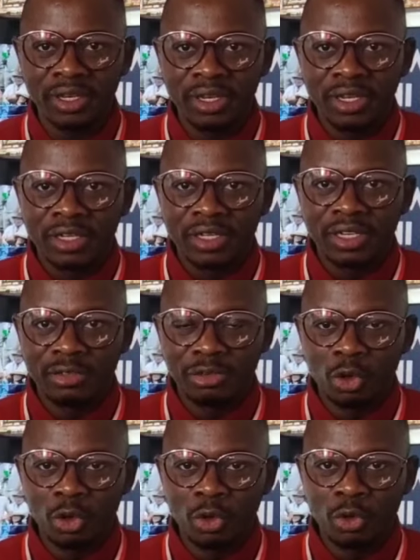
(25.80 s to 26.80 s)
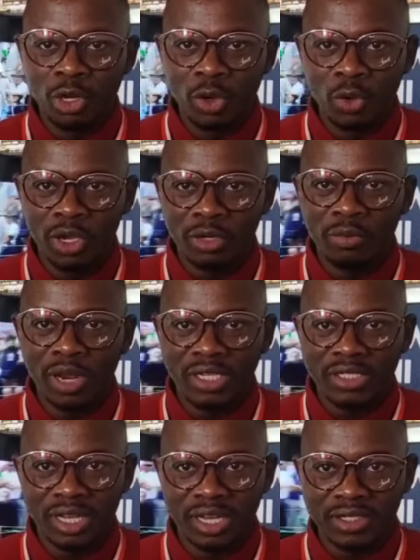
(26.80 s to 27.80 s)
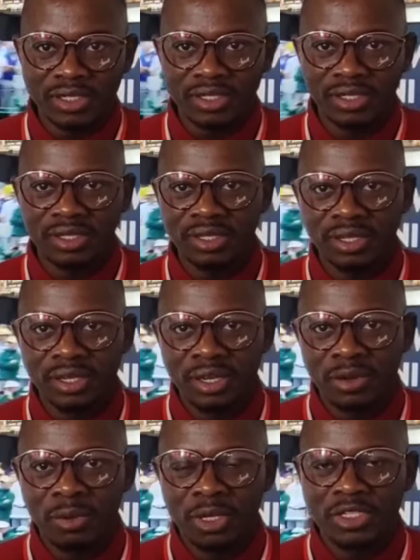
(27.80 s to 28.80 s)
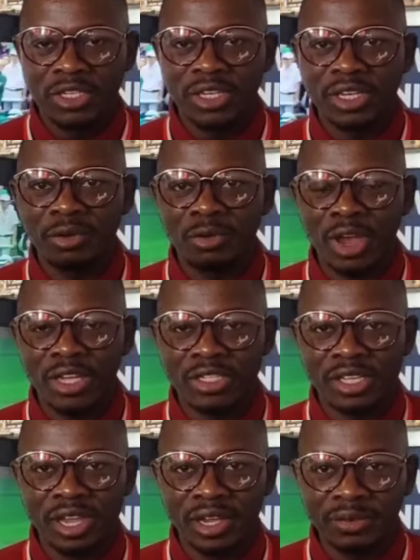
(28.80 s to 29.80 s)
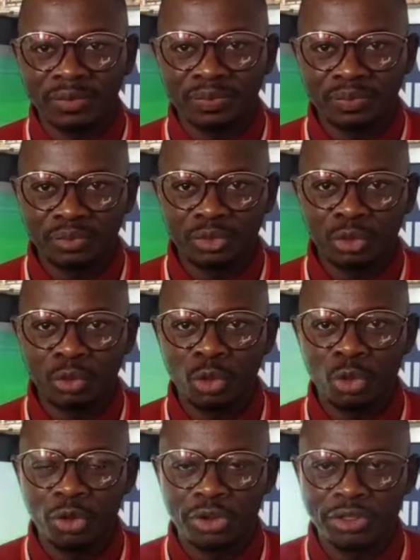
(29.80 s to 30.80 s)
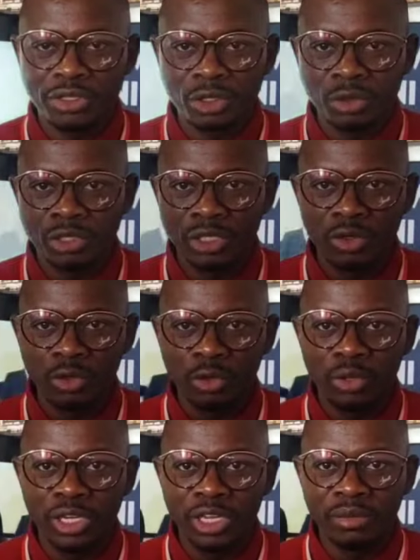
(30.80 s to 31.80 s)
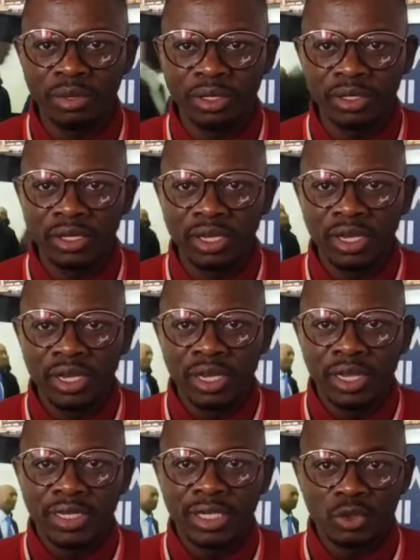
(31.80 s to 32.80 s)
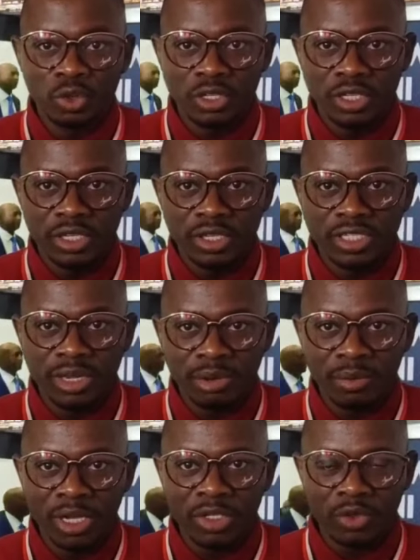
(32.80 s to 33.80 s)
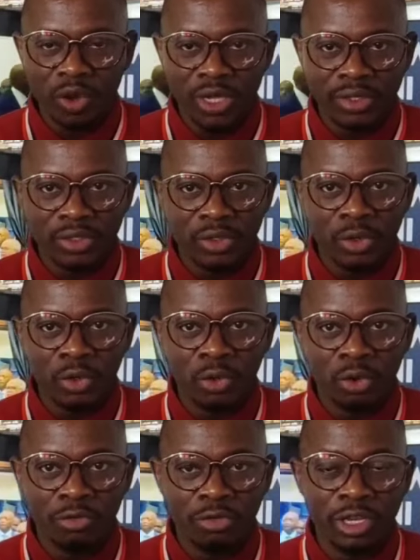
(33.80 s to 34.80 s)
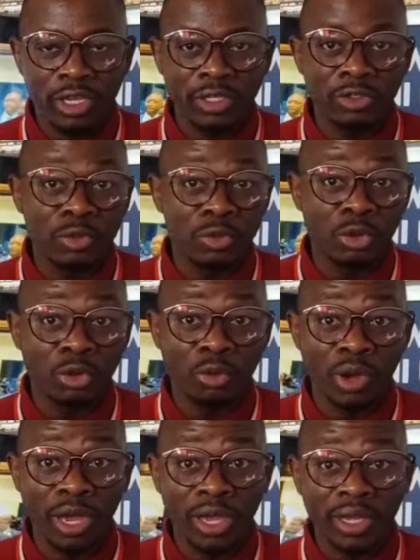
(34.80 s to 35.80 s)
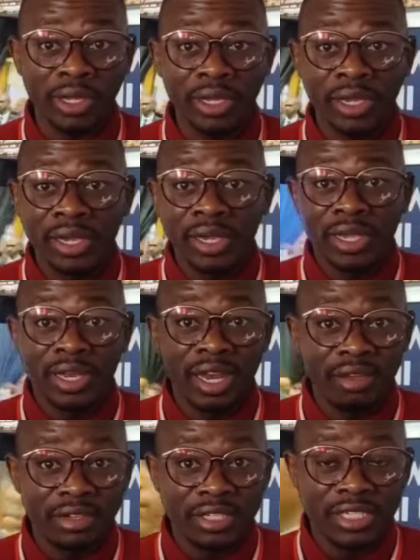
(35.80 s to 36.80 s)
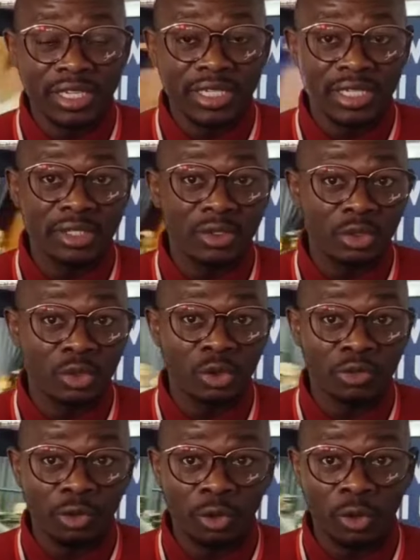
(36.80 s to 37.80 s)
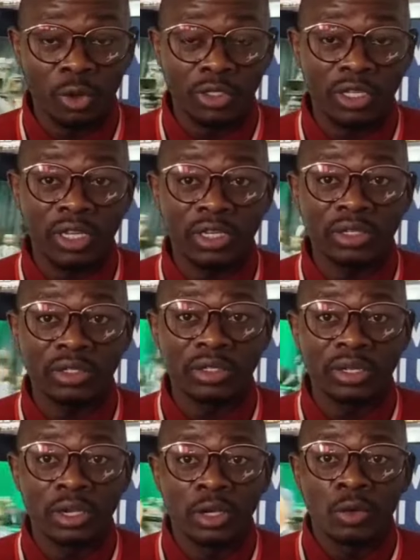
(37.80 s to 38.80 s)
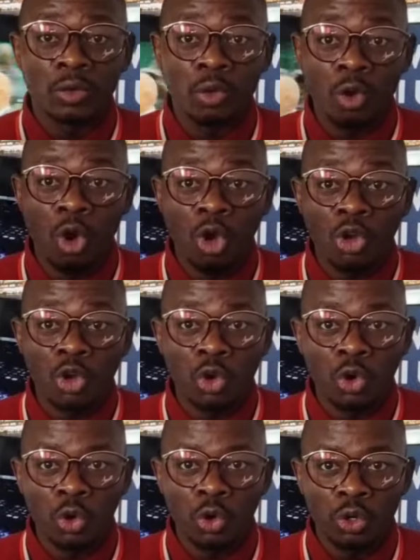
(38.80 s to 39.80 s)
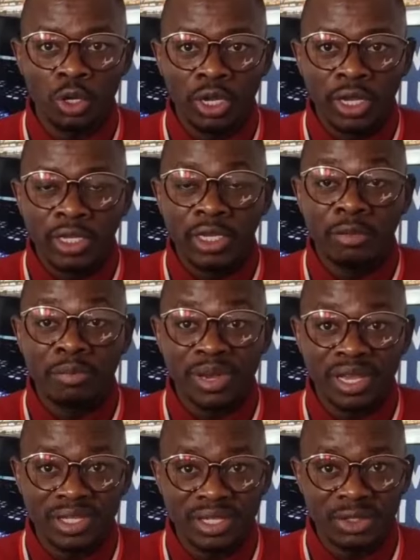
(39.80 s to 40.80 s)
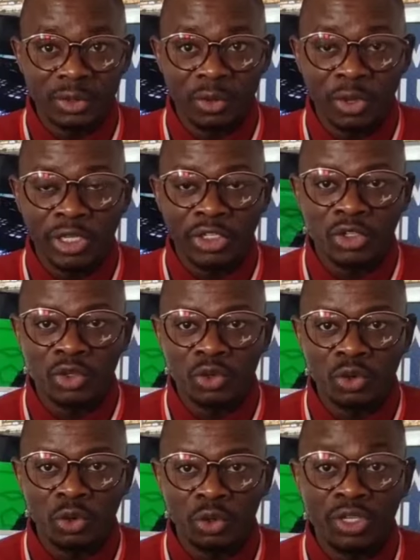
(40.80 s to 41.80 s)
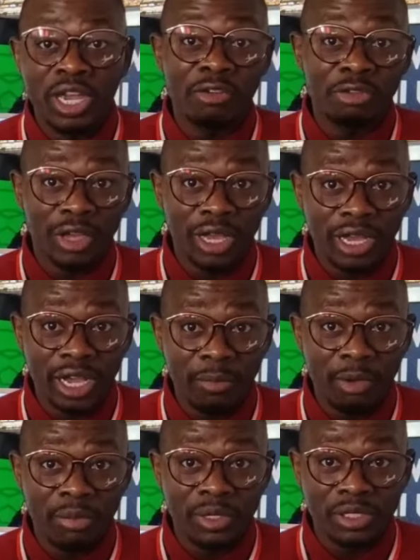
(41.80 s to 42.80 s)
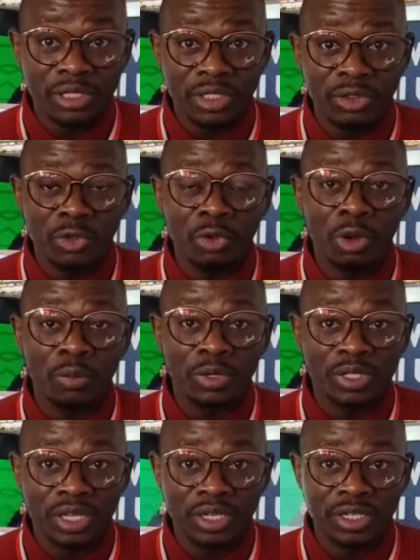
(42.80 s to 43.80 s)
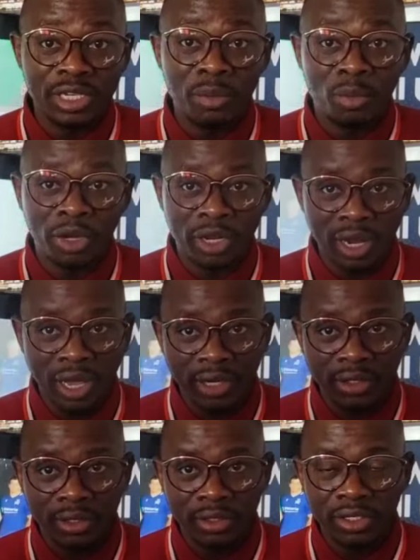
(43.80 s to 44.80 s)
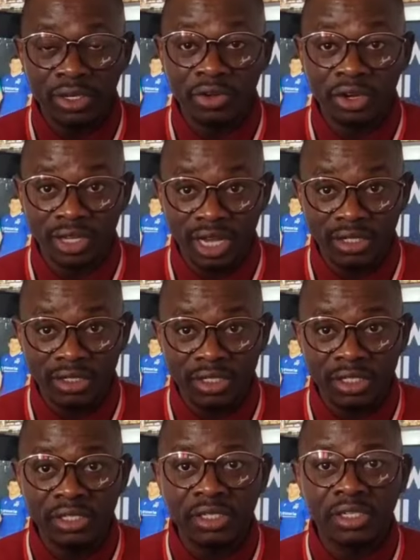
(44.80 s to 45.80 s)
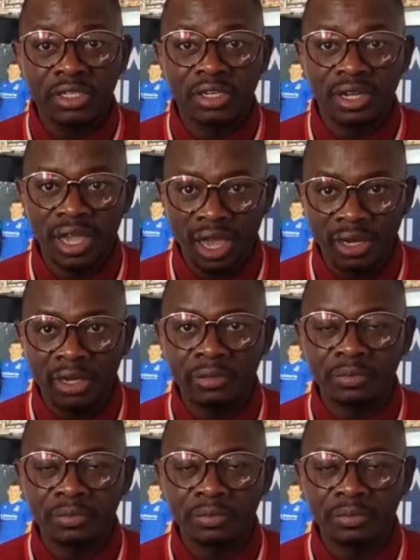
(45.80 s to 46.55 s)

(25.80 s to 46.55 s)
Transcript: This video, we're going to look at Black Stars once again right here. Tomorrow, Chris Hughton will be naming the 27-man squad. So roughly tomorrow by 11:30 to 12 o'clock, then we all know the players that are going to the African Cup of Nations to represent the motherland, the great country, Ghana.